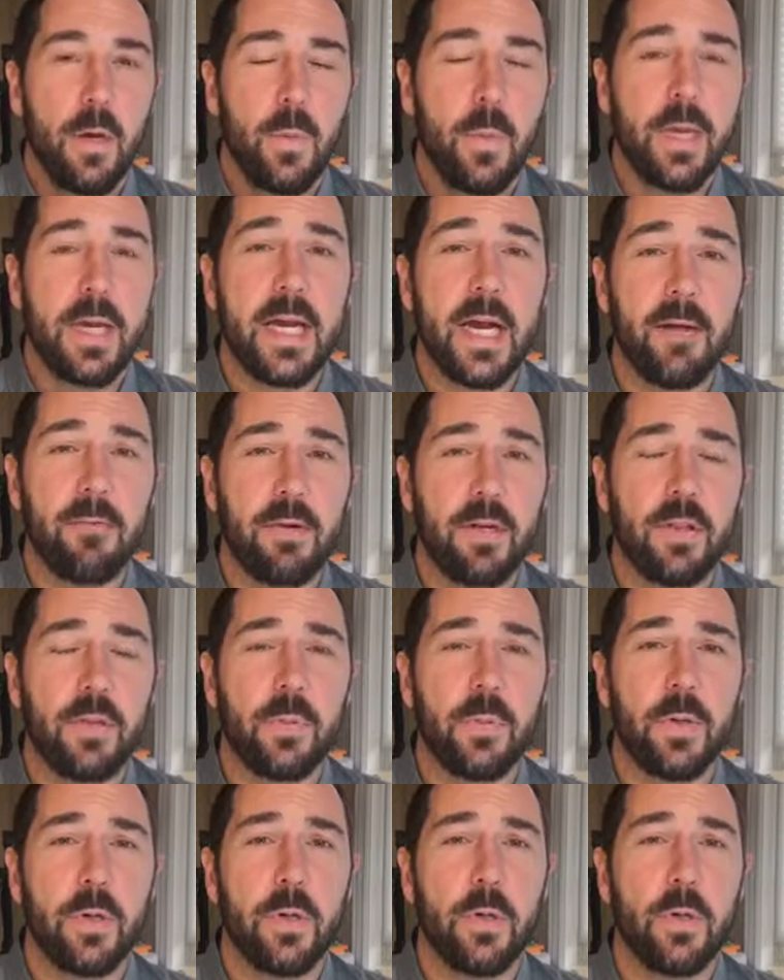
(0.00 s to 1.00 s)
we
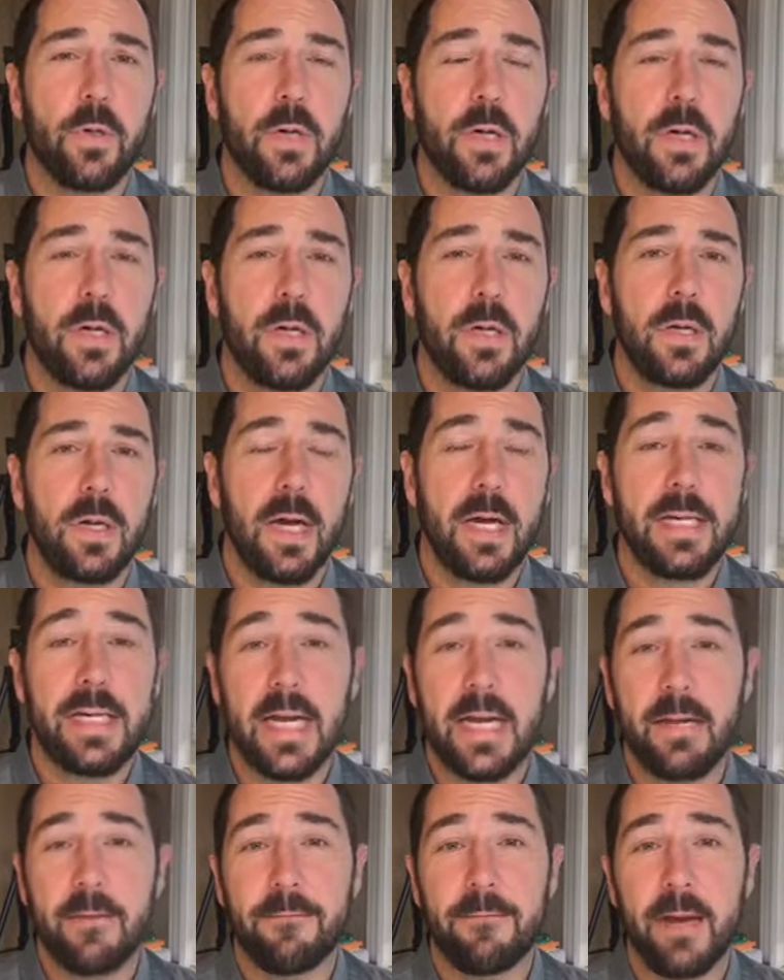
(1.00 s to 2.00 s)
covered through
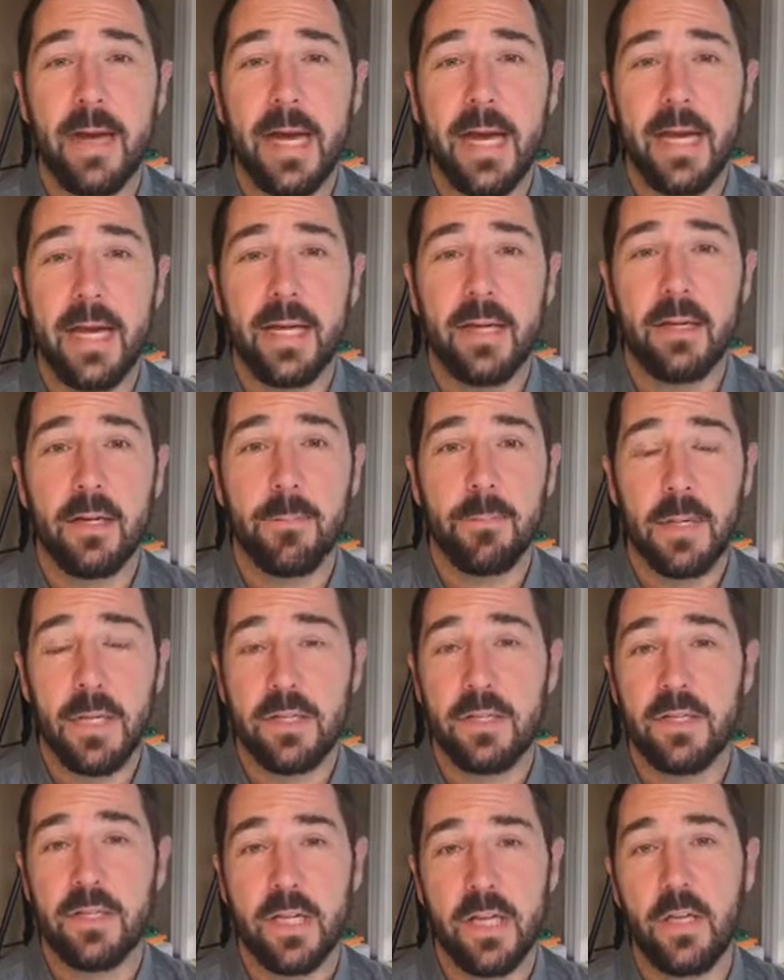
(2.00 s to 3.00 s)
identifying a
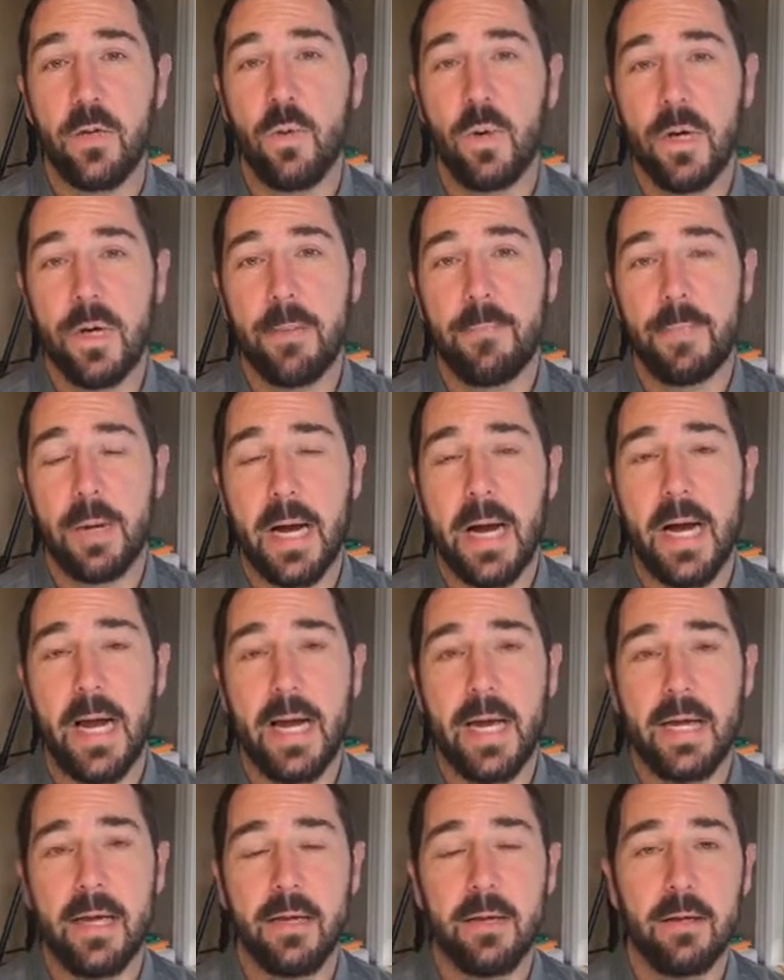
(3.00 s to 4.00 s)
business that you want to
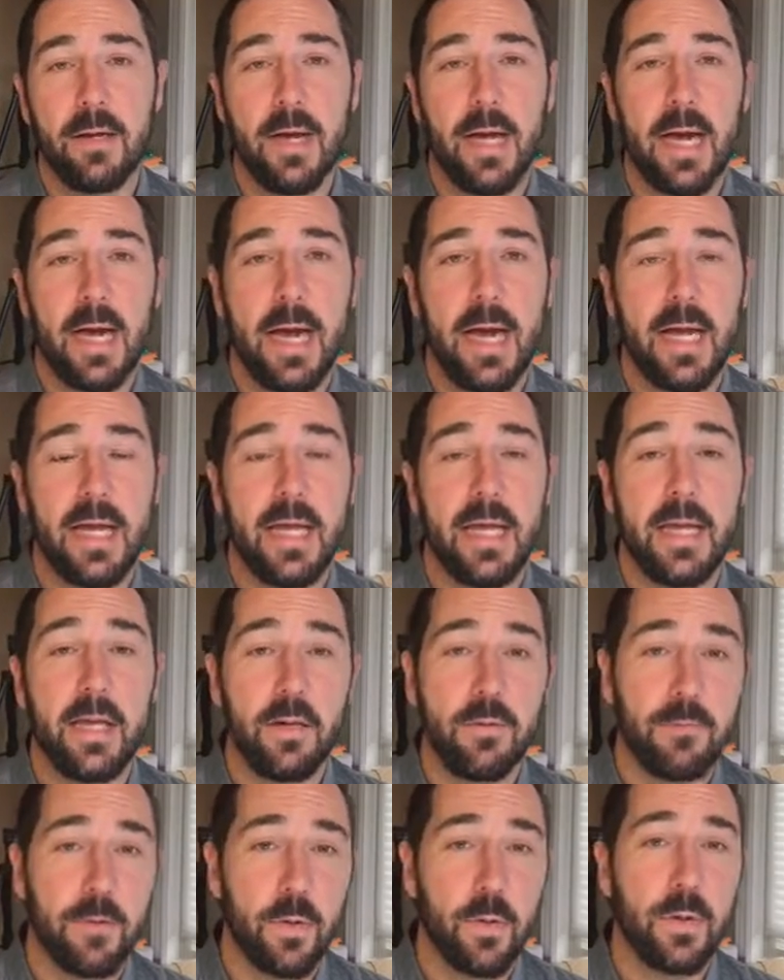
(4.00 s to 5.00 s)
buy,
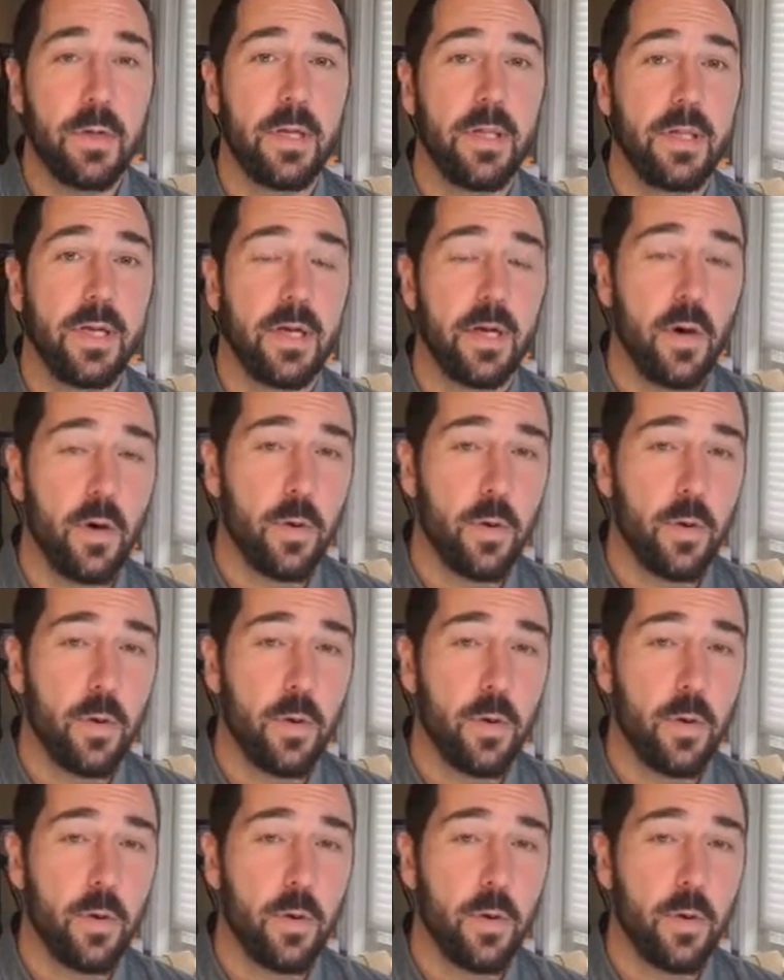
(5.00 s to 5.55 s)
interviewing the